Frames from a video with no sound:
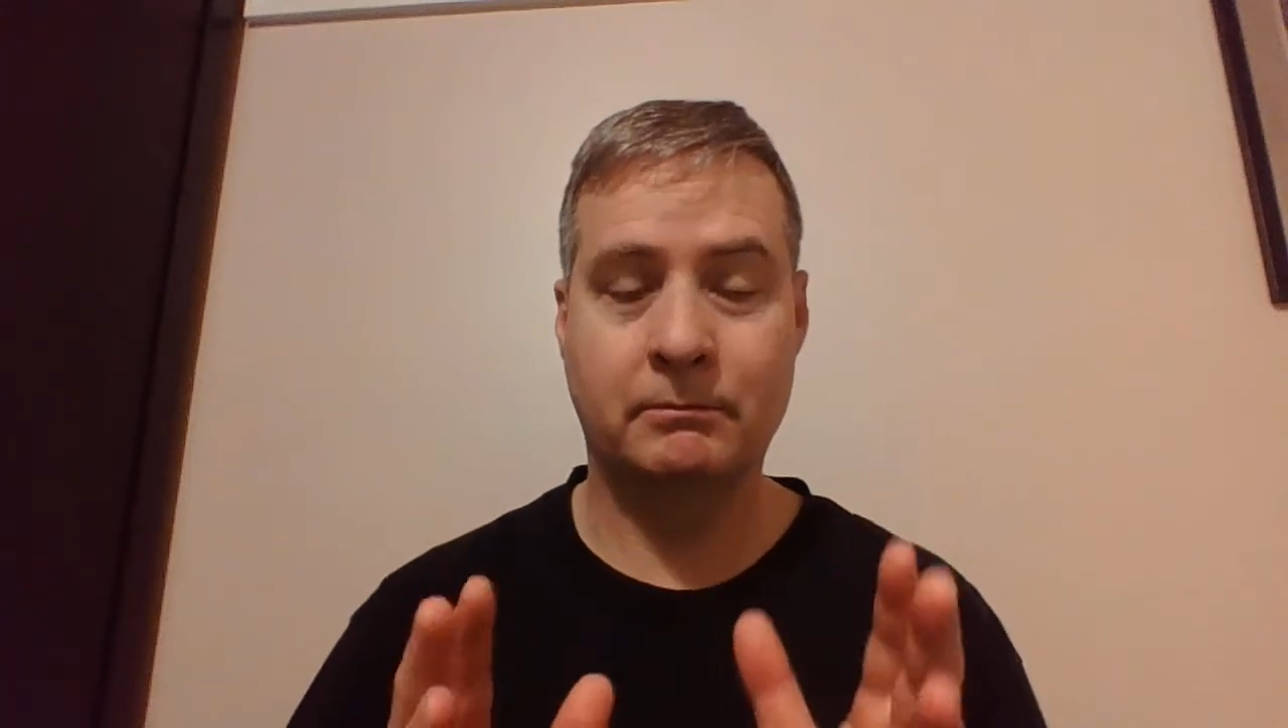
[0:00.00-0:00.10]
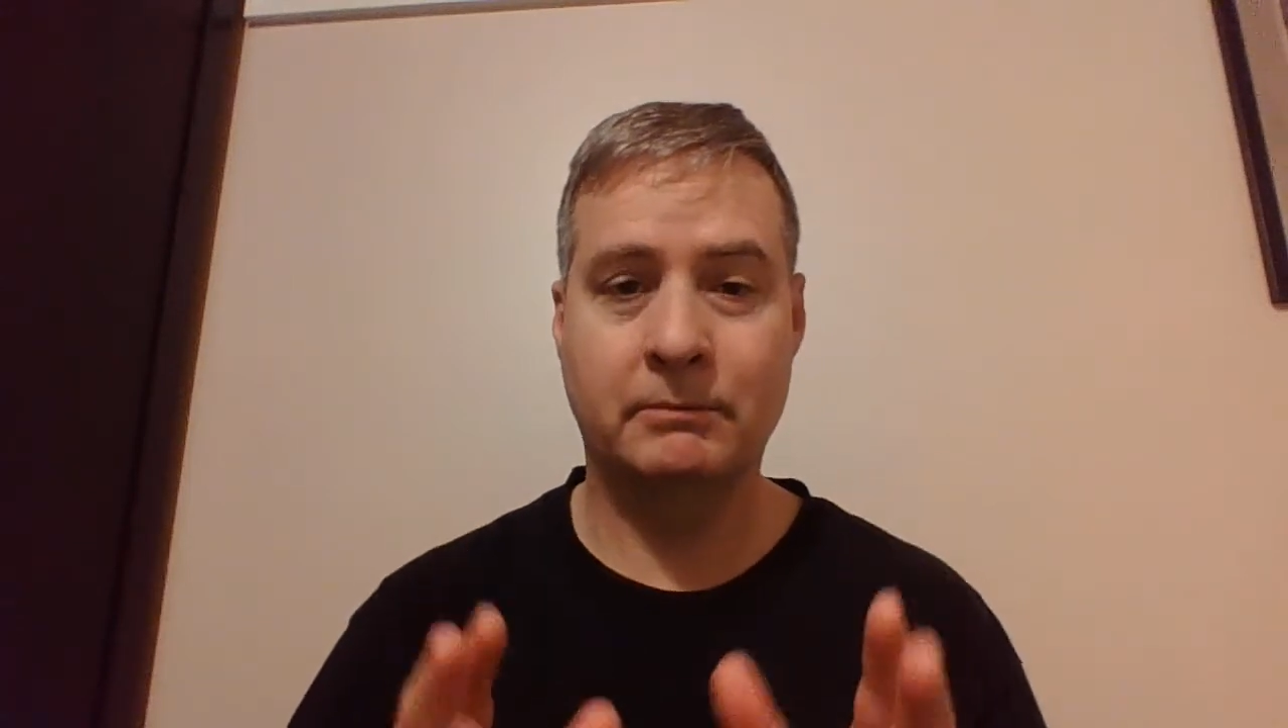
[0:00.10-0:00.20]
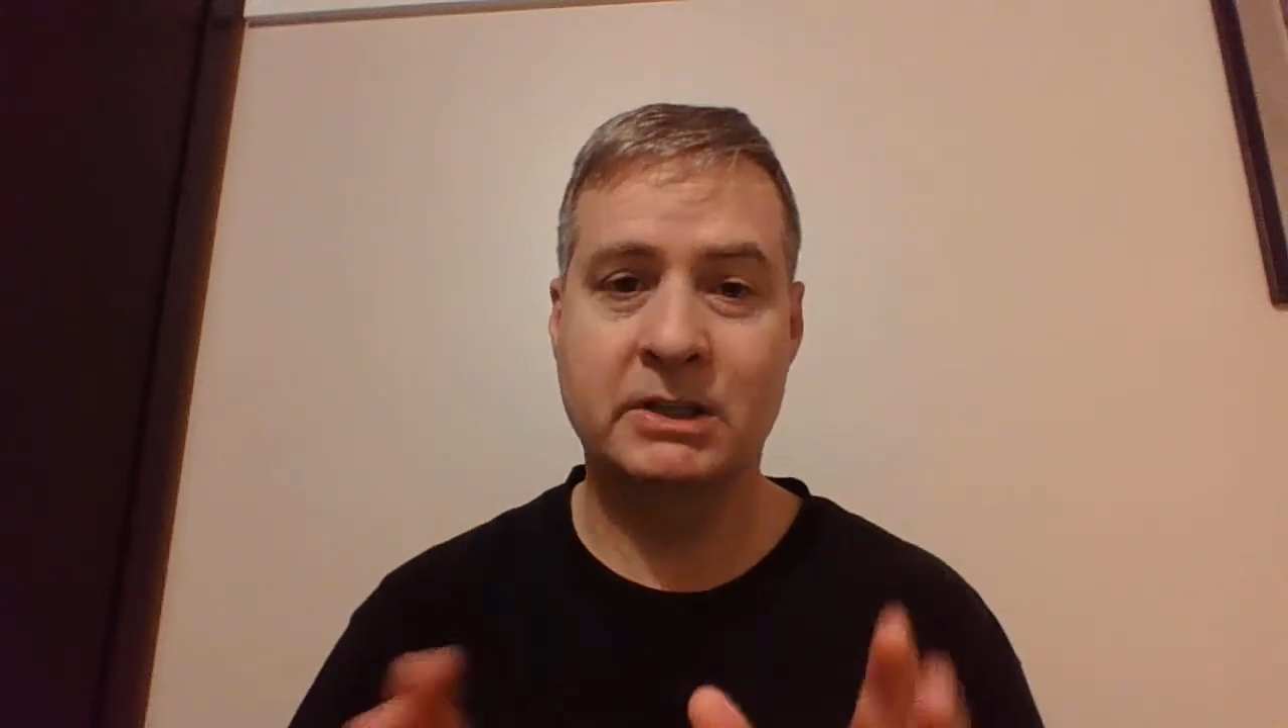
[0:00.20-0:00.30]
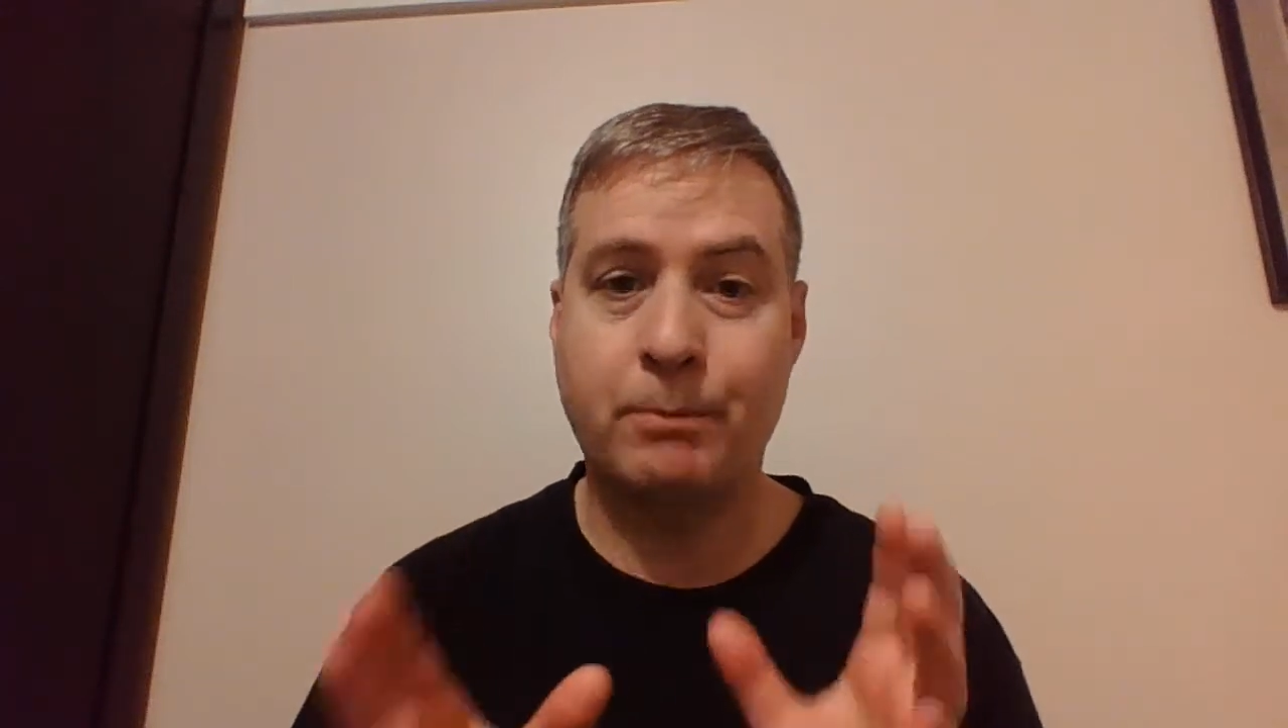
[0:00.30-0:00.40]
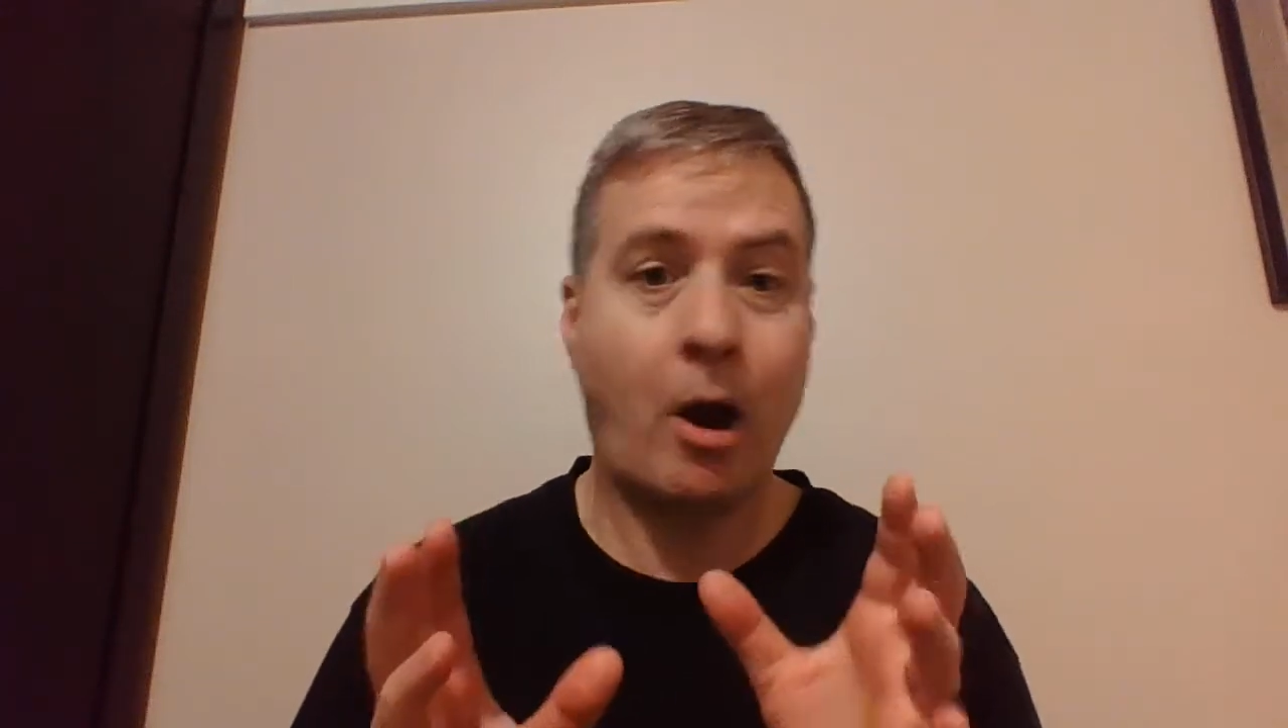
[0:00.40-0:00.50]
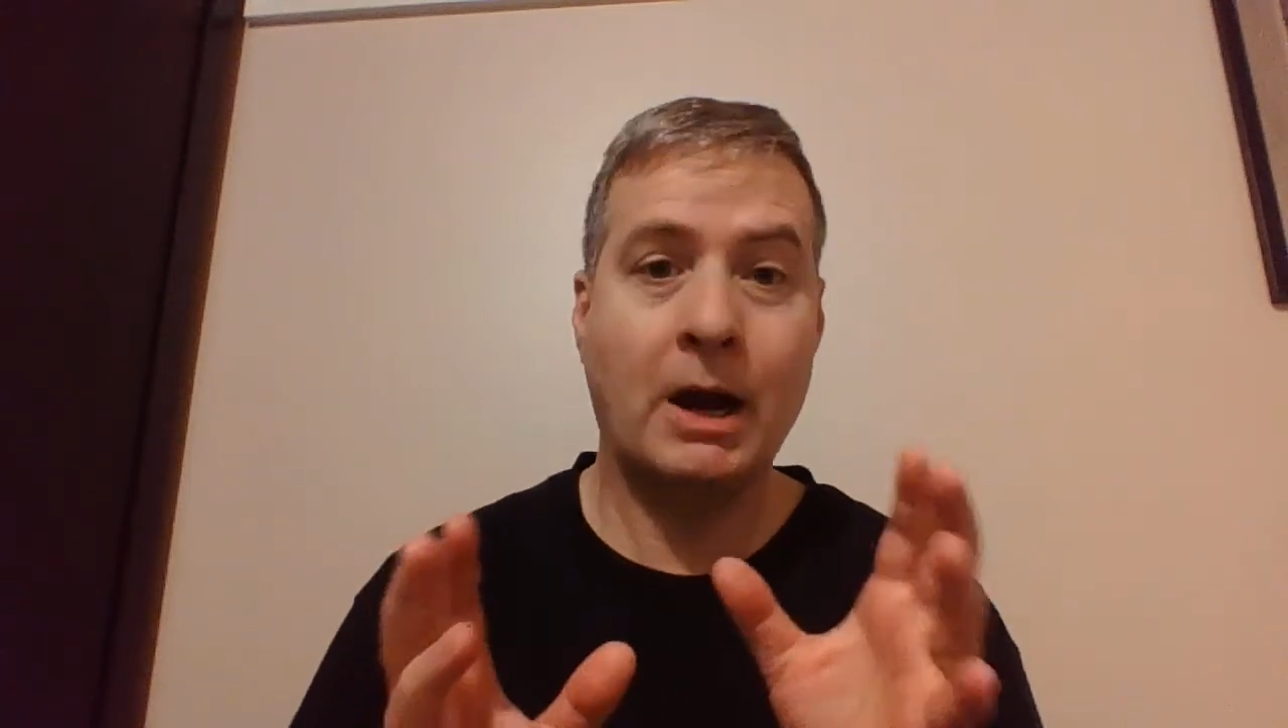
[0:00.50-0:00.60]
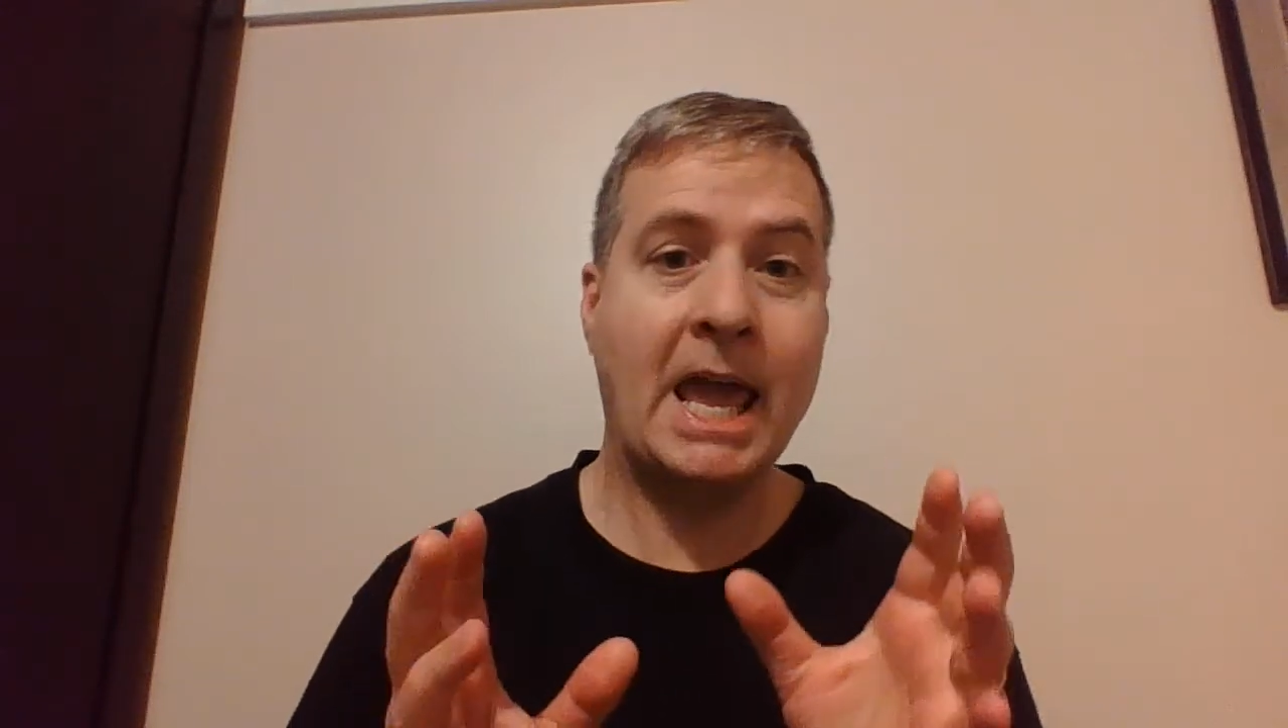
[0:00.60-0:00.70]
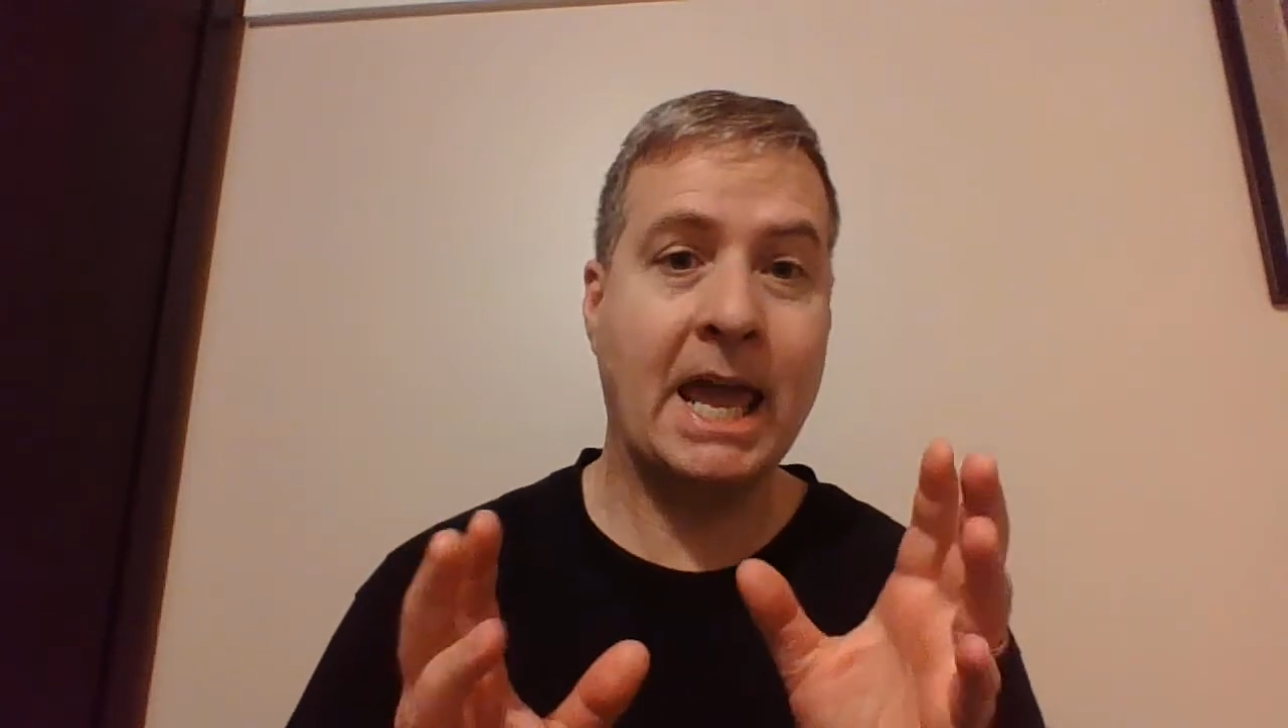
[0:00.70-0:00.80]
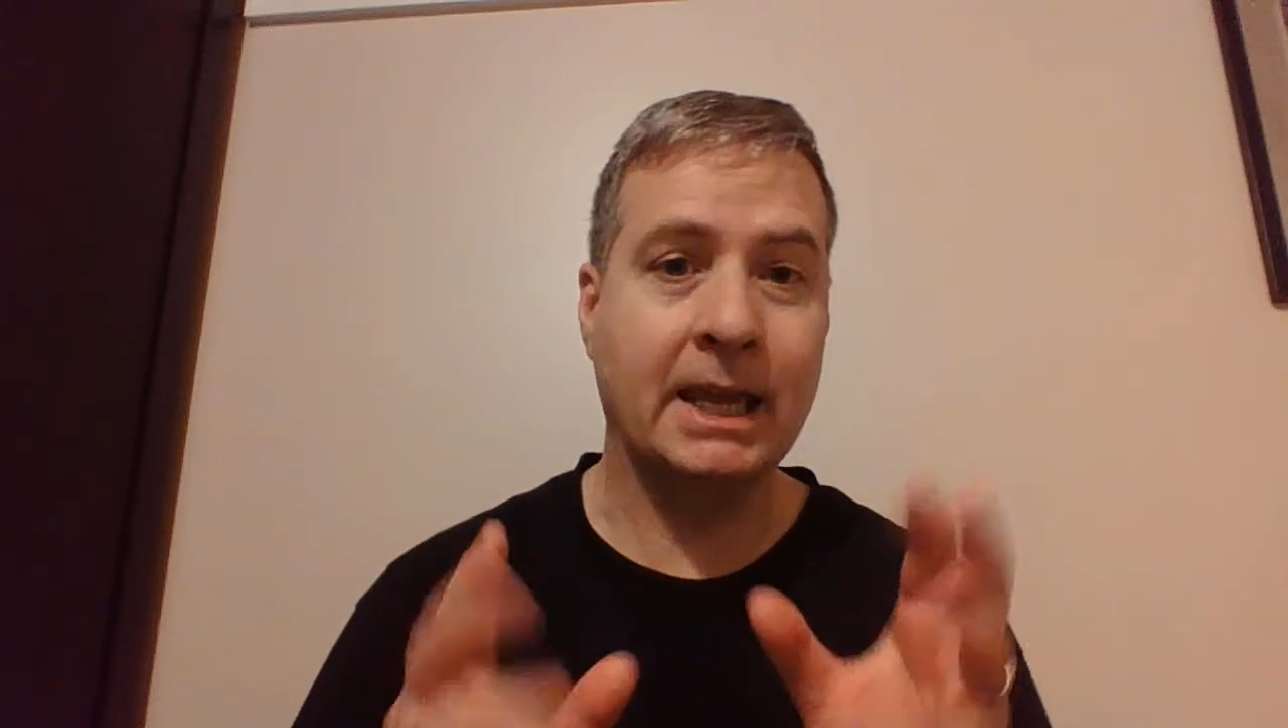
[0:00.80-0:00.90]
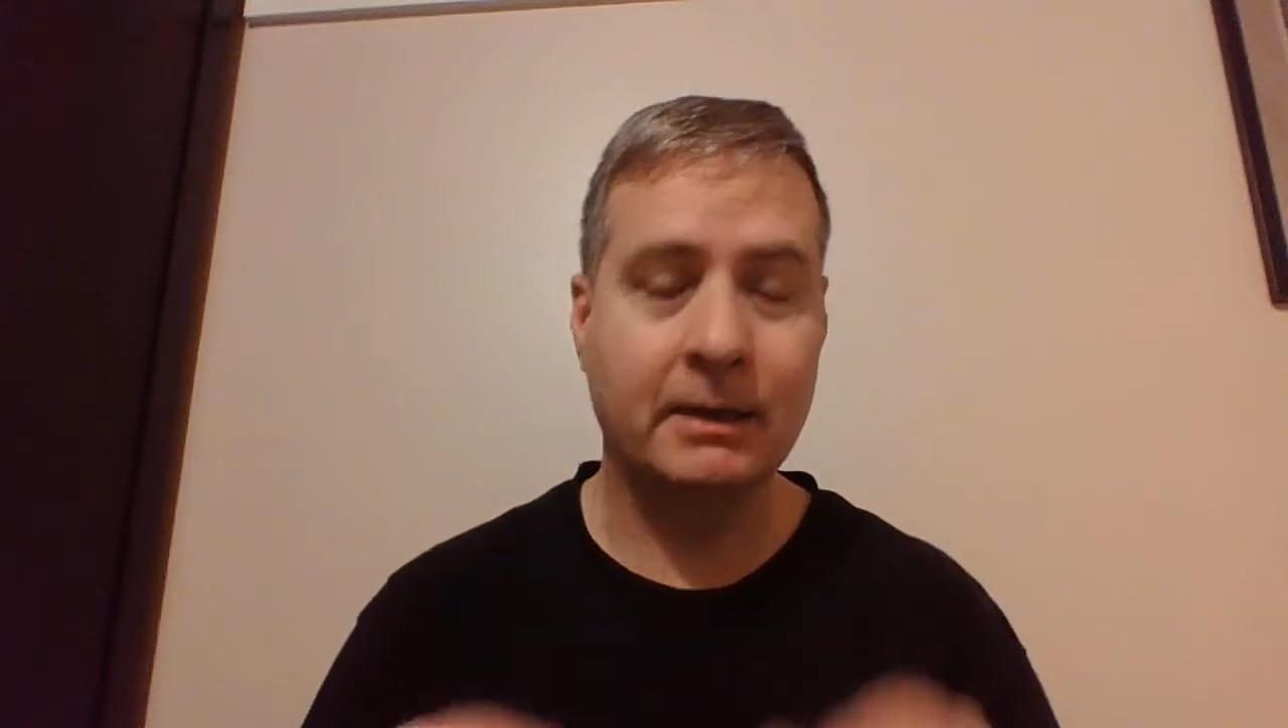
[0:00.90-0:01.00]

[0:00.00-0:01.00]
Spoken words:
Let's parlay.